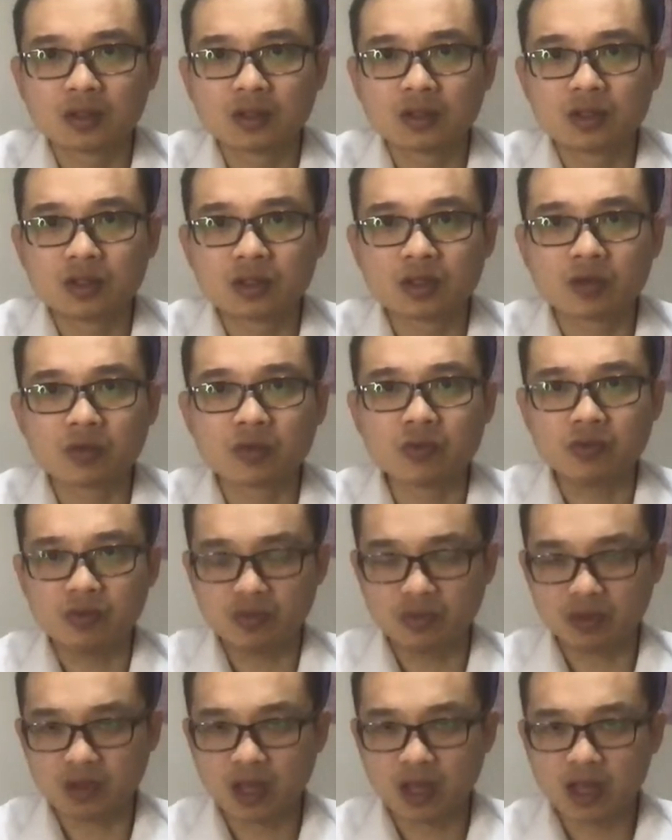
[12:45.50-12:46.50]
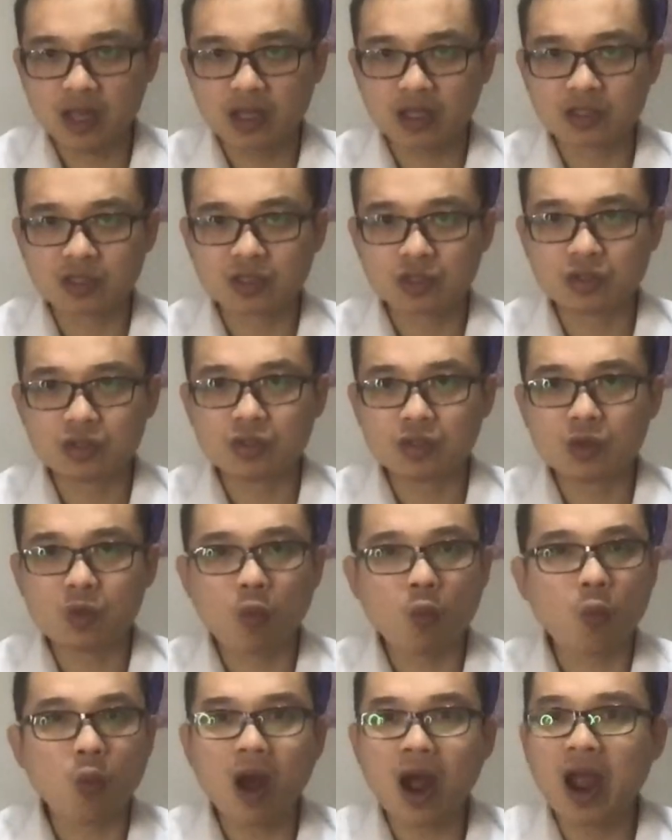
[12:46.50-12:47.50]
So there is
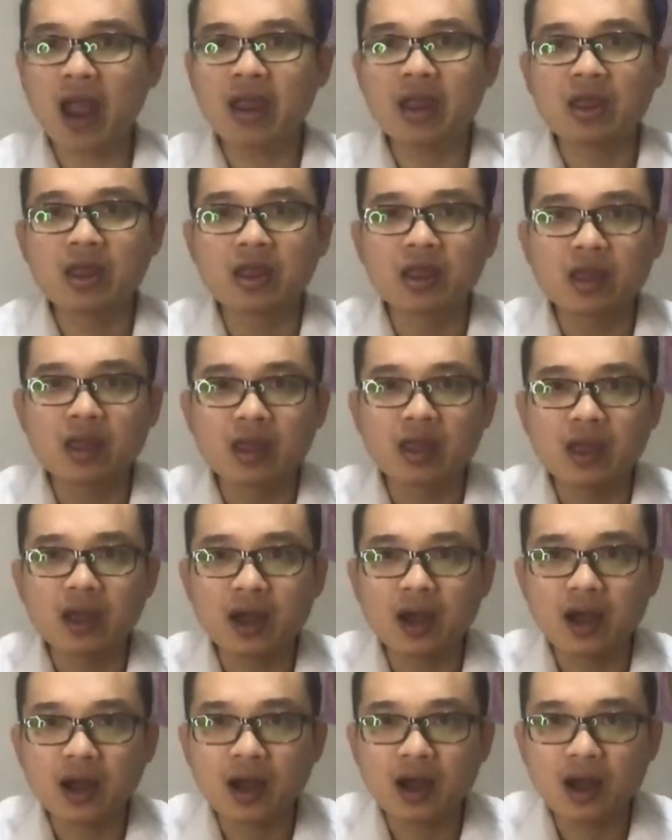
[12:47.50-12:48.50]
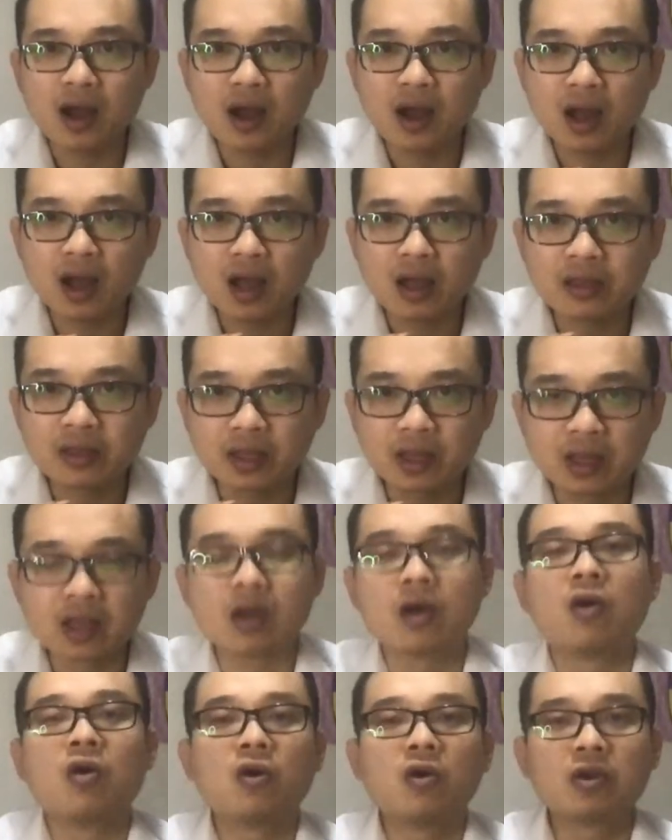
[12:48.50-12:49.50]
why they
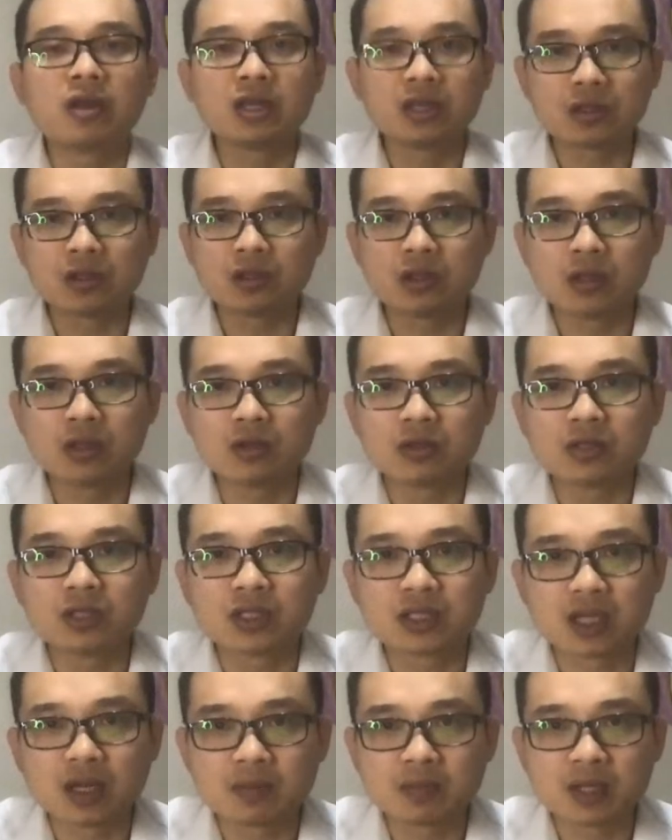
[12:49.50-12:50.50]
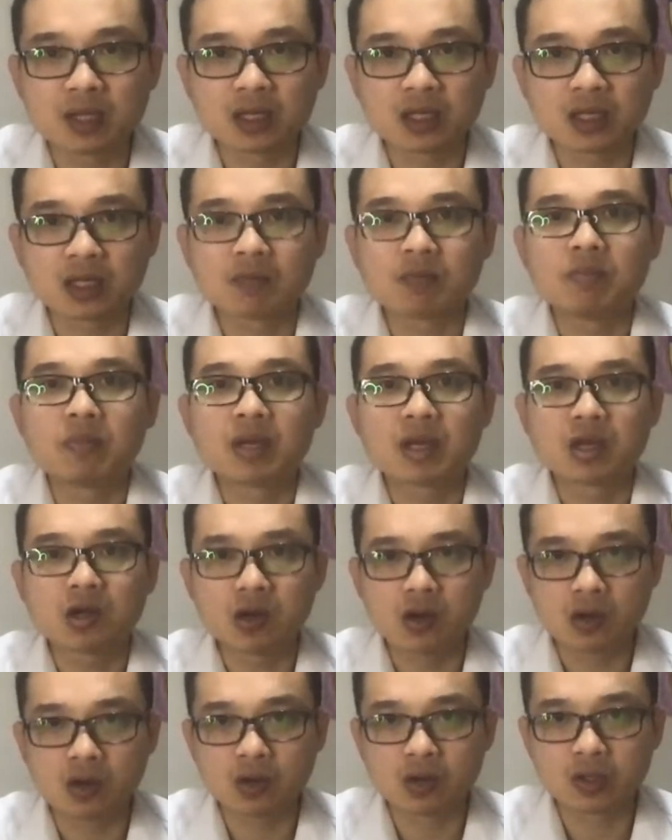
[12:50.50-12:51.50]
all need to use the same technique,
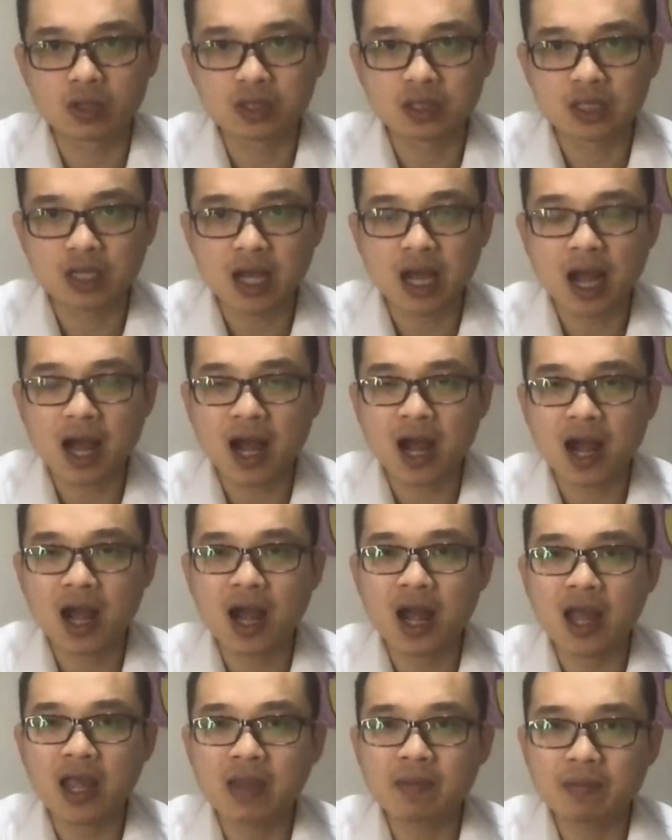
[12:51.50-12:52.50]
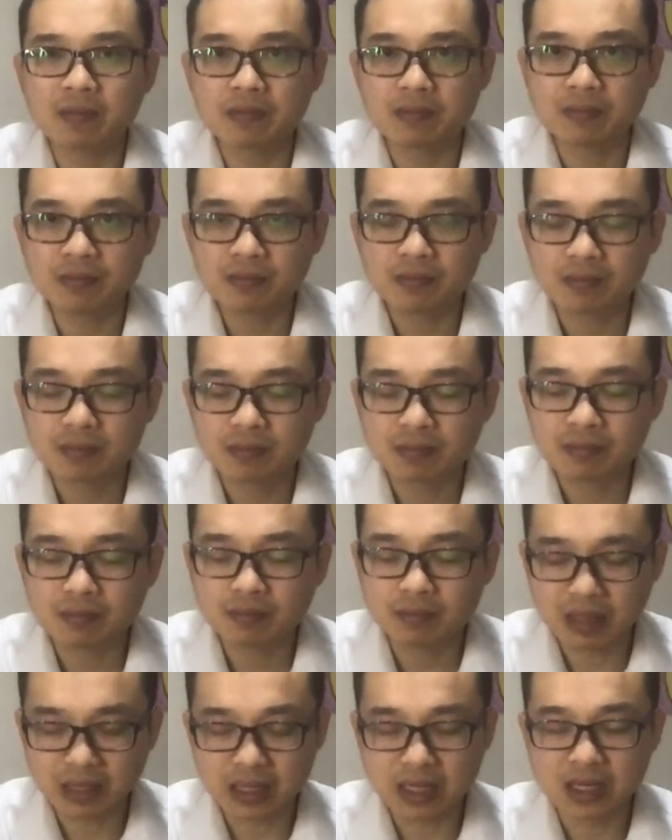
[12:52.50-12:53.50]
because I
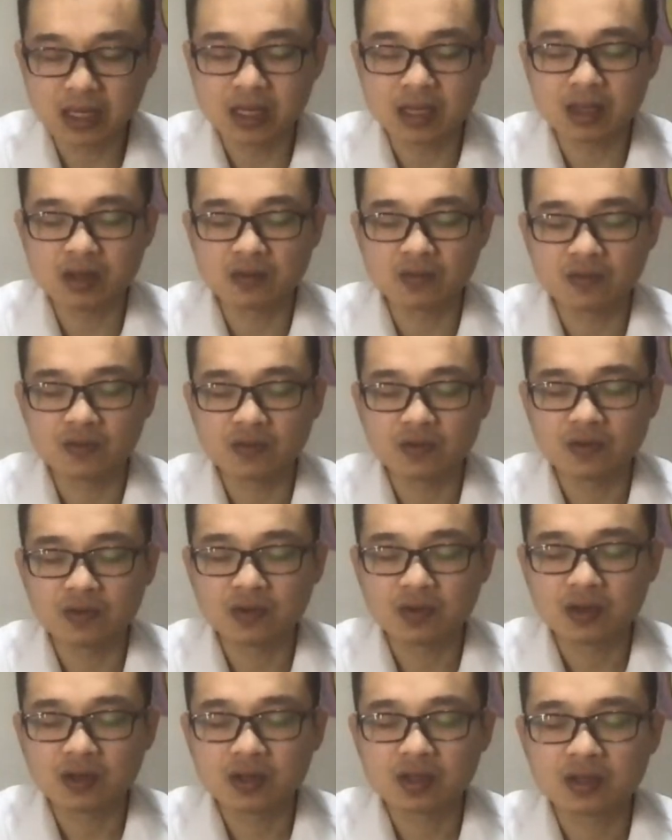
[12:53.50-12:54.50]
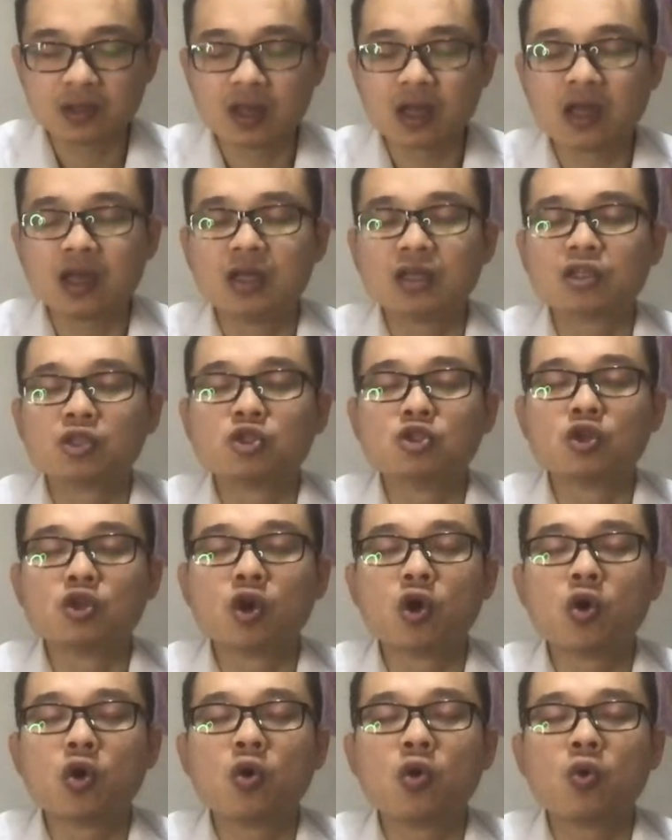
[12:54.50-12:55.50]
believe there is
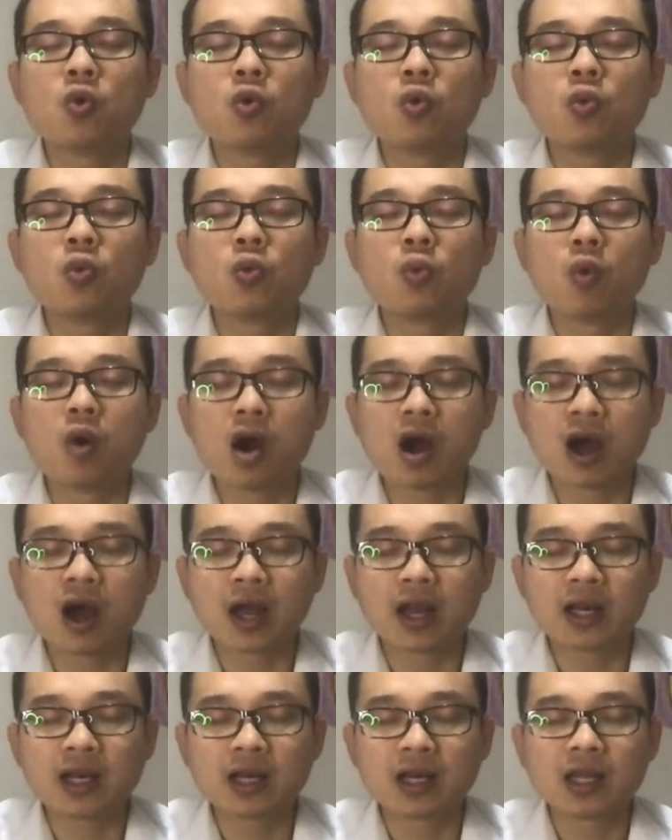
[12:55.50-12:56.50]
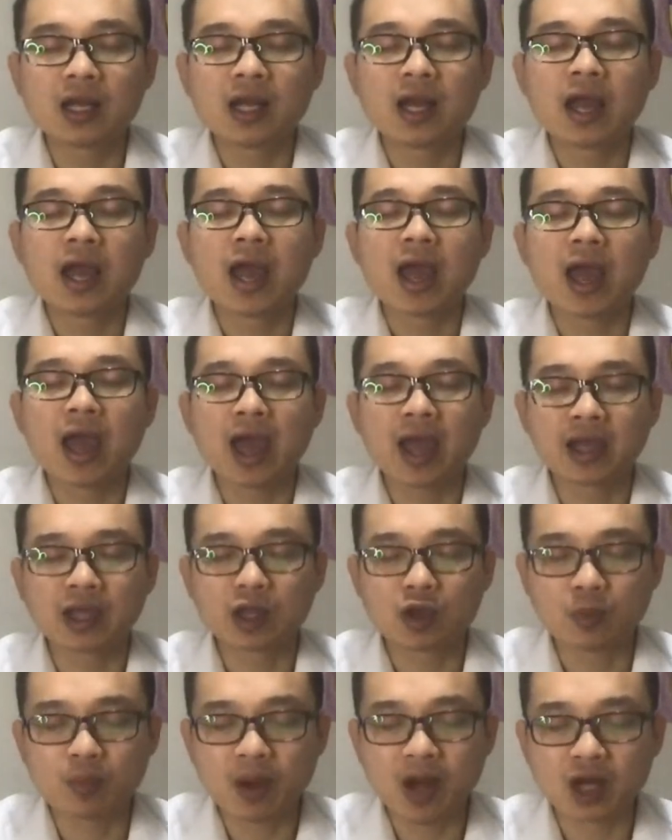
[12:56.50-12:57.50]
no one
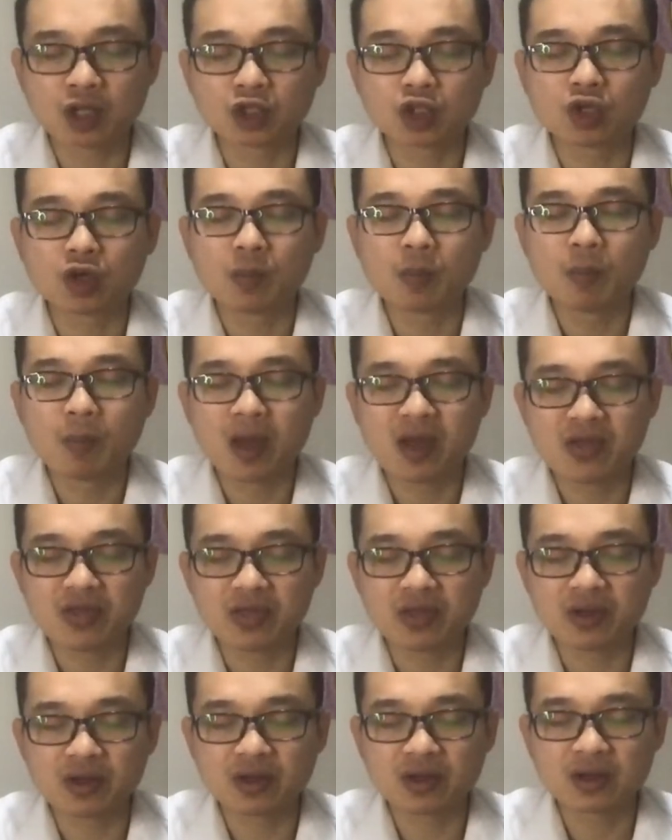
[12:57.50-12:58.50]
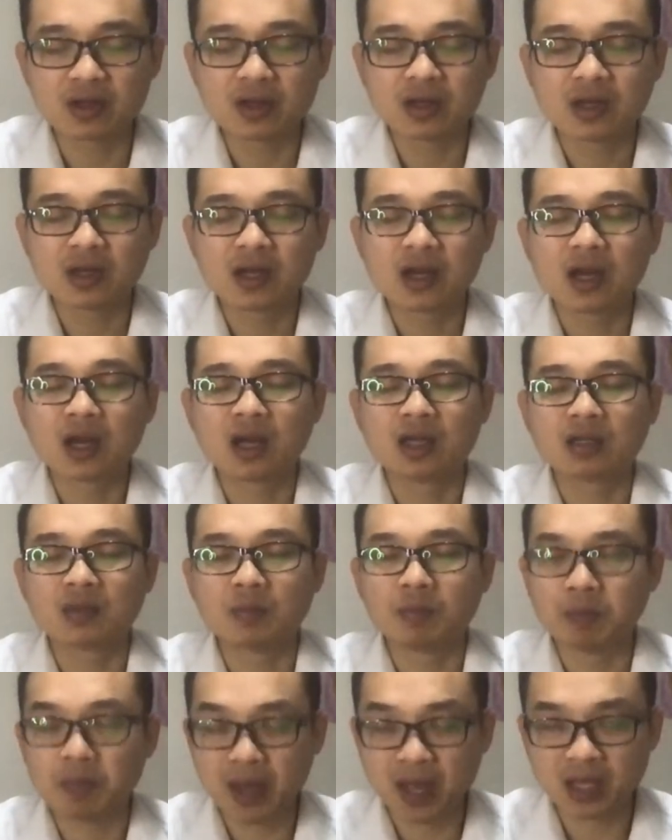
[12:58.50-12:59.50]
acupuncture method
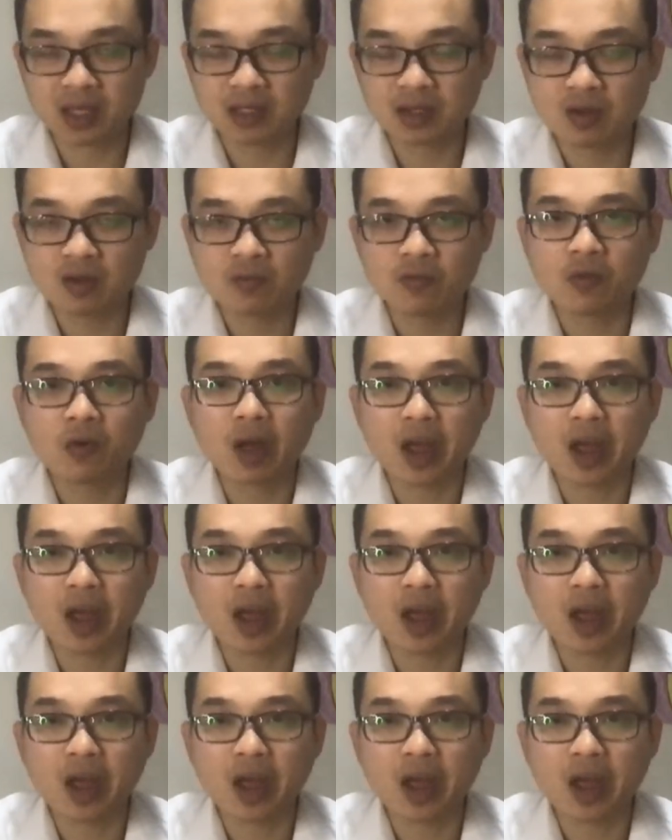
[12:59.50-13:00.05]
the best for